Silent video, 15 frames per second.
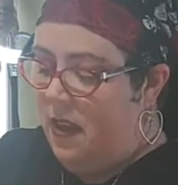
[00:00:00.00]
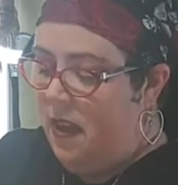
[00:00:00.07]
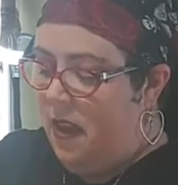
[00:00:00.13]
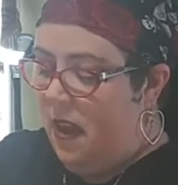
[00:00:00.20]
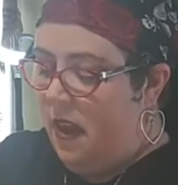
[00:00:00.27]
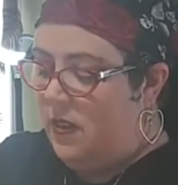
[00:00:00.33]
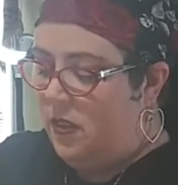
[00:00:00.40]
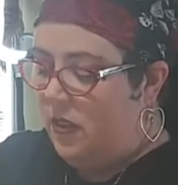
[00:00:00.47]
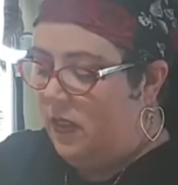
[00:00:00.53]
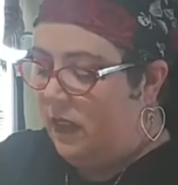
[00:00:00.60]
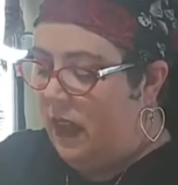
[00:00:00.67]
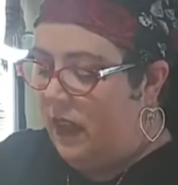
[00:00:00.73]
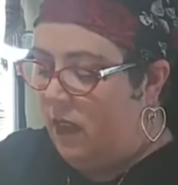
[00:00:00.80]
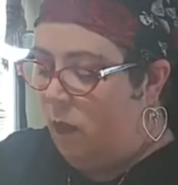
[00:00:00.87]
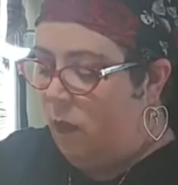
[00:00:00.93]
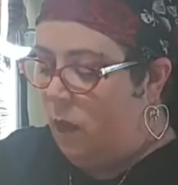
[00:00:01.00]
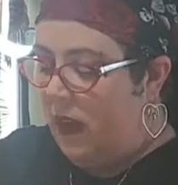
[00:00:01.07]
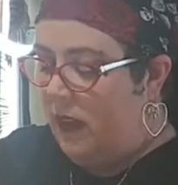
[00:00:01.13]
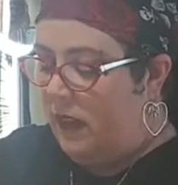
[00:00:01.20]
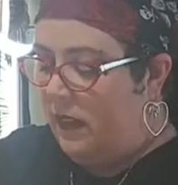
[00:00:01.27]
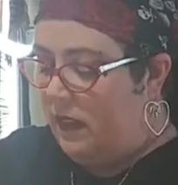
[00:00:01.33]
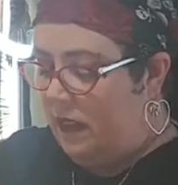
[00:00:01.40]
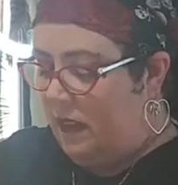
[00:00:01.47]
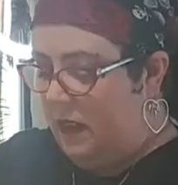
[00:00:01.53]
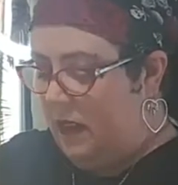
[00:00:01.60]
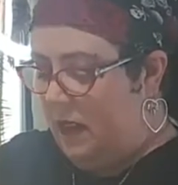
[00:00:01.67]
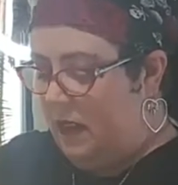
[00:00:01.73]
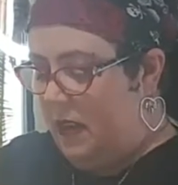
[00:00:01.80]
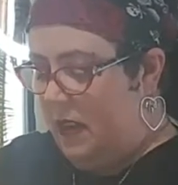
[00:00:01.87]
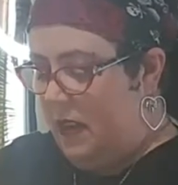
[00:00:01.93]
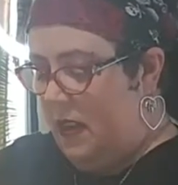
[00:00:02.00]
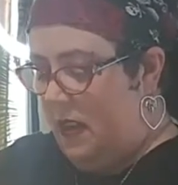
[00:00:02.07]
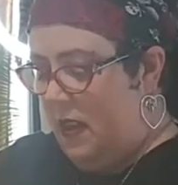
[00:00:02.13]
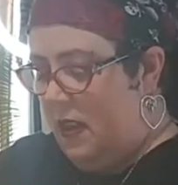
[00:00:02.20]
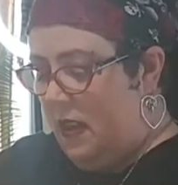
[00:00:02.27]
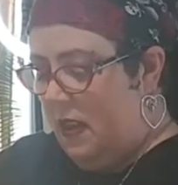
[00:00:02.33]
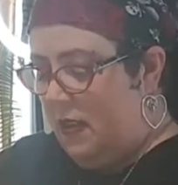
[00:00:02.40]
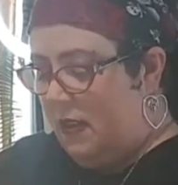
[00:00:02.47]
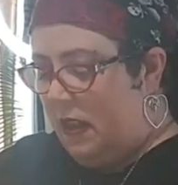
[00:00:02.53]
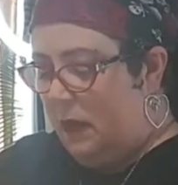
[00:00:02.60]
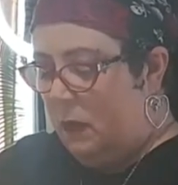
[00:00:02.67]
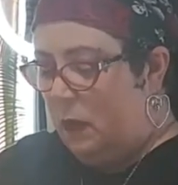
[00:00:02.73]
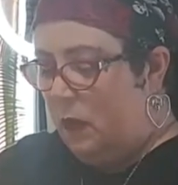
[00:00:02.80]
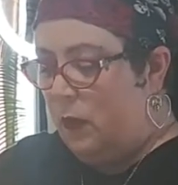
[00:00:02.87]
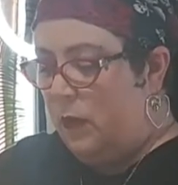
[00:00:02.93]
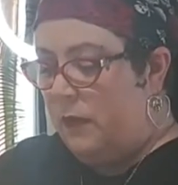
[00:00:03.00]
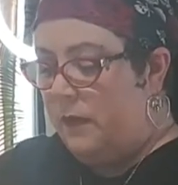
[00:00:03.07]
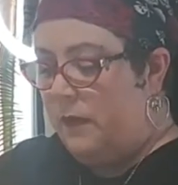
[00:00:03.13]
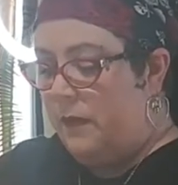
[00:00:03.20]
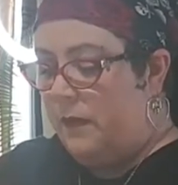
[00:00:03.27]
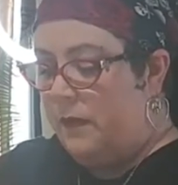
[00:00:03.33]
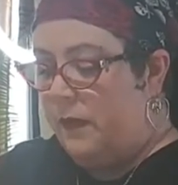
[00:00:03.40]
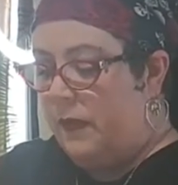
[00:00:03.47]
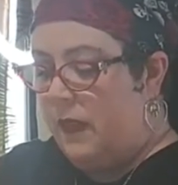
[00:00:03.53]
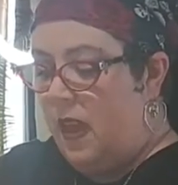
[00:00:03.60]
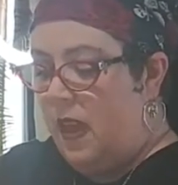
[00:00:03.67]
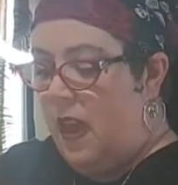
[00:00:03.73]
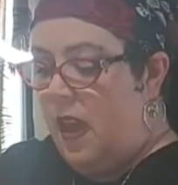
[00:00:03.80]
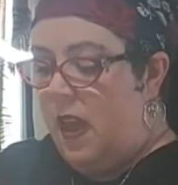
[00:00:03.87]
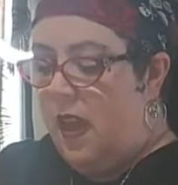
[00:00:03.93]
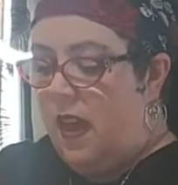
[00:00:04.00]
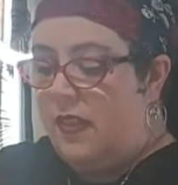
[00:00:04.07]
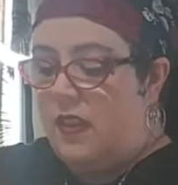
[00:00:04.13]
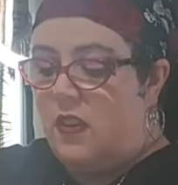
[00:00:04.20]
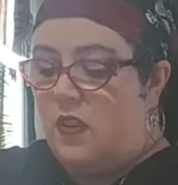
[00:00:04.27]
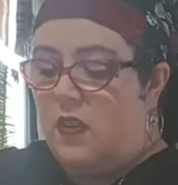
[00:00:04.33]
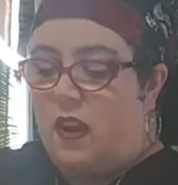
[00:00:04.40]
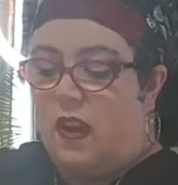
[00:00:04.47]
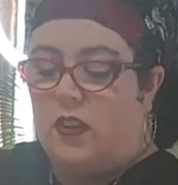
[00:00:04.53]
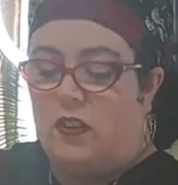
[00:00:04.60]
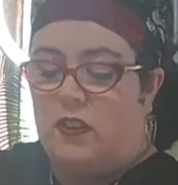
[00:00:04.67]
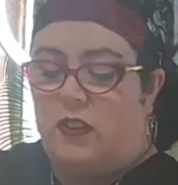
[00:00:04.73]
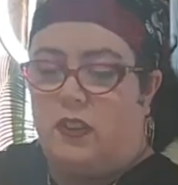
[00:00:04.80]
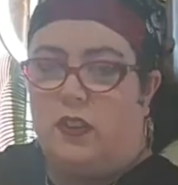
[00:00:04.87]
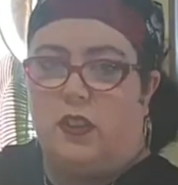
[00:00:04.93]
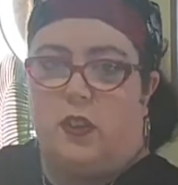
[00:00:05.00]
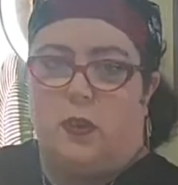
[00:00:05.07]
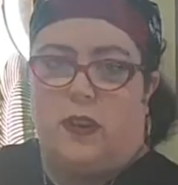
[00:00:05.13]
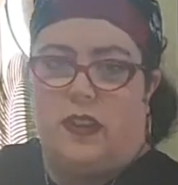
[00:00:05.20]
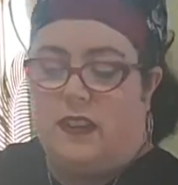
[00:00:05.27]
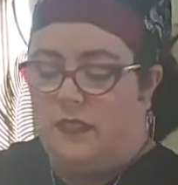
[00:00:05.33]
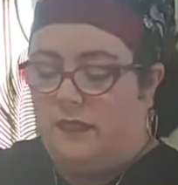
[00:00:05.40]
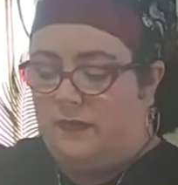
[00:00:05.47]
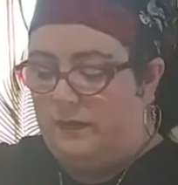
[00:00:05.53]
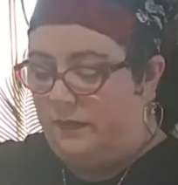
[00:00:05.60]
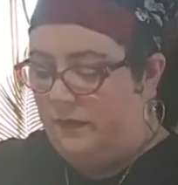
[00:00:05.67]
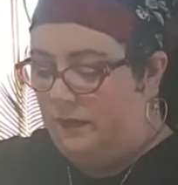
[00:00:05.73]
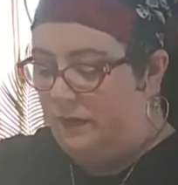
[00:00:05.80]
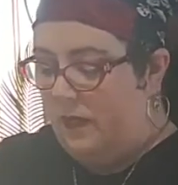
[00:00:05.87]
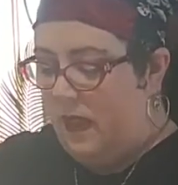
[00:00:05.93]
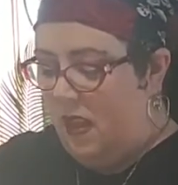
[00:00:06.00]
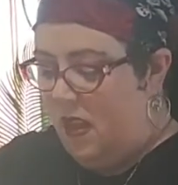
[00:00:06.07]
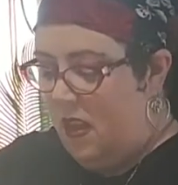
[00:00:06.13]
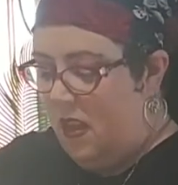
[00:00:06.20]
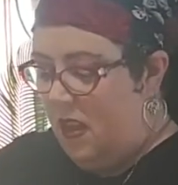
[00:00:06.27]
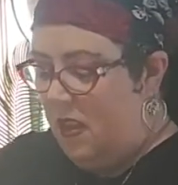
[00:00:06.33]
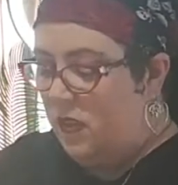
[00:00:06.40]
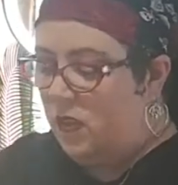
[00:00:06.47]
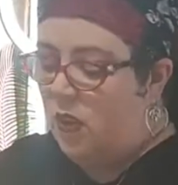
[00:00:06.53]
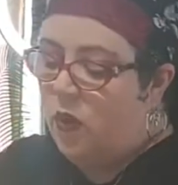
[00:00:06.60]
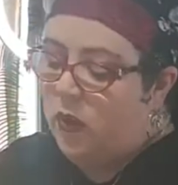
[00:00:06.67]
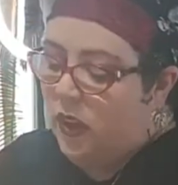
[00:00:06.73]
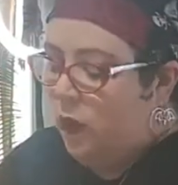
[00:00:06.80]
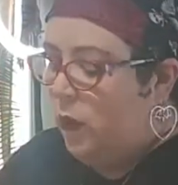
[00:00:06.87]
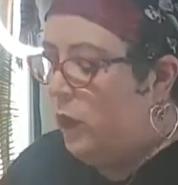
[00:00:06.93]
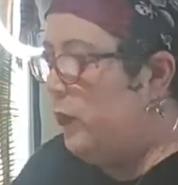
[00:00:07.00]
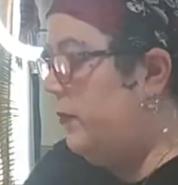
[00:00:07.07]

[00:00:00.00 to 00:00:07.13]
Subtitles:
and just let the white seep through. And then you got your little yolky. So cute.